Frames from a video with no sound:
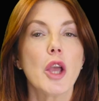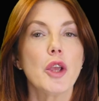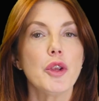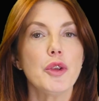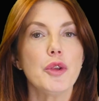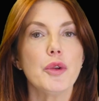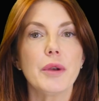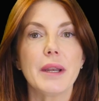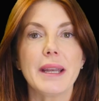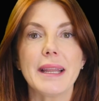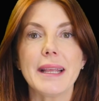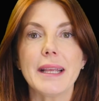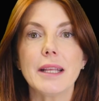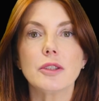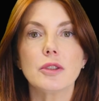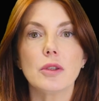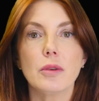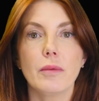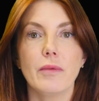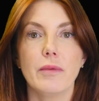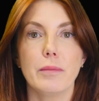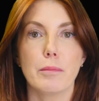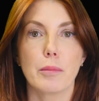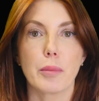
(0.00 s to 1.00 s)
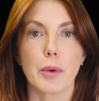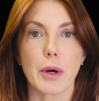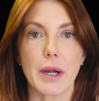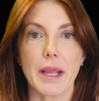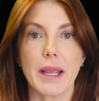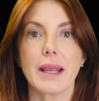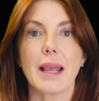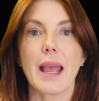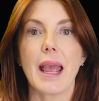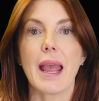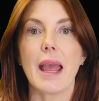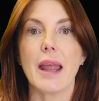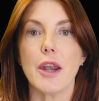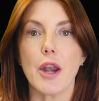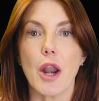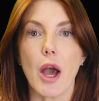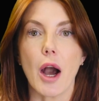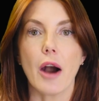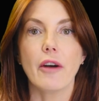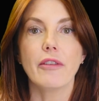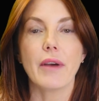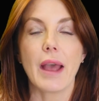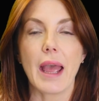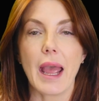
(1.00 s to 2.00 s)
you need to bring
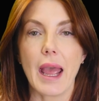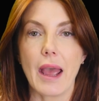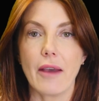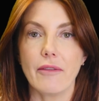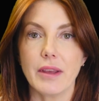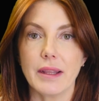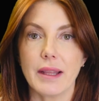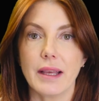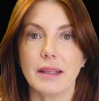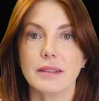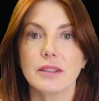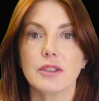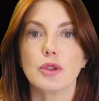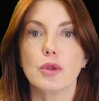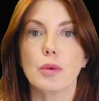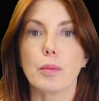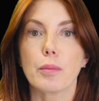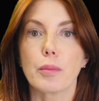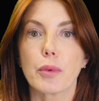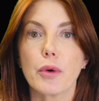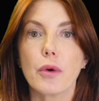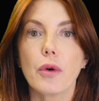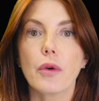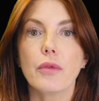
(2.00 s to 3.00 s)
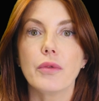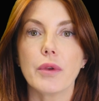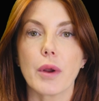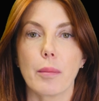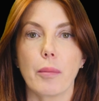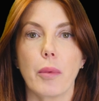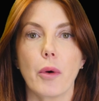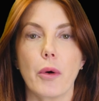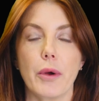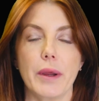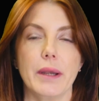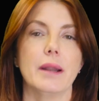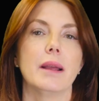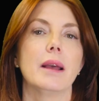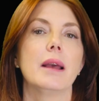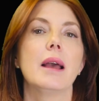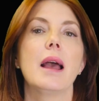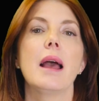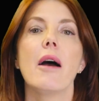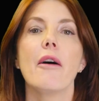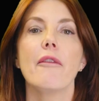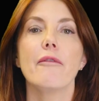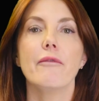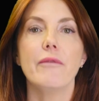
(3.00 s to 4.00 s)
enough evidence to prove your point.
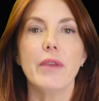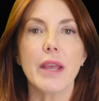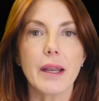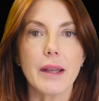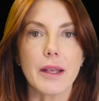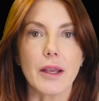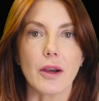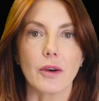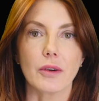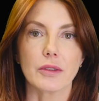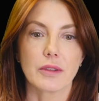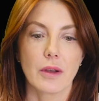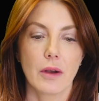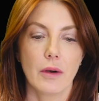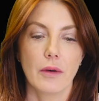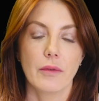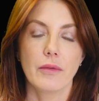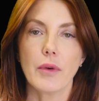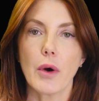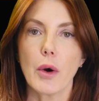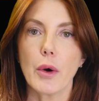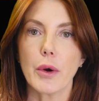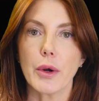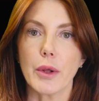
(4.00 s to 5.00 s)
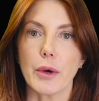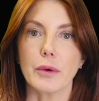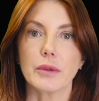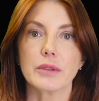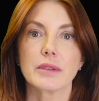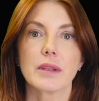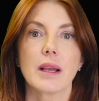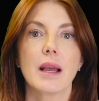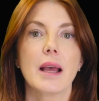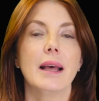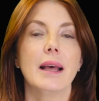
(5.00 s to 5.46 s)
Videos, photos,